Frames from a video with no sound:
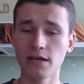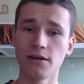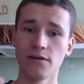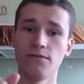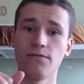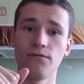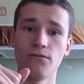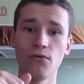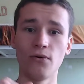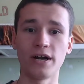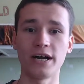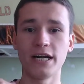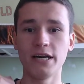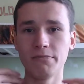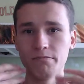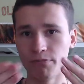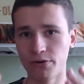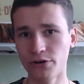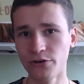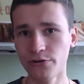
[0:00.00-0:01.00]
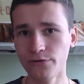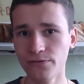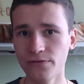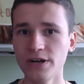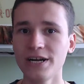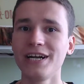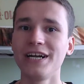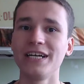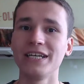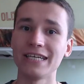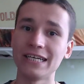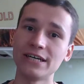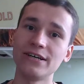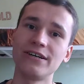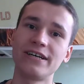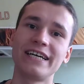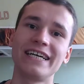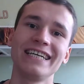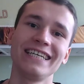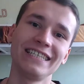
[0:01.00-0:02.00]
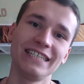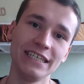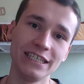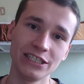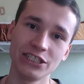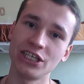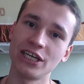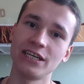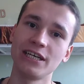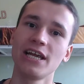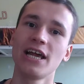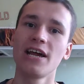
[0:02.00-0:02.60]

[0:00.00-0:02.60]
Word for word: for improve your addiction.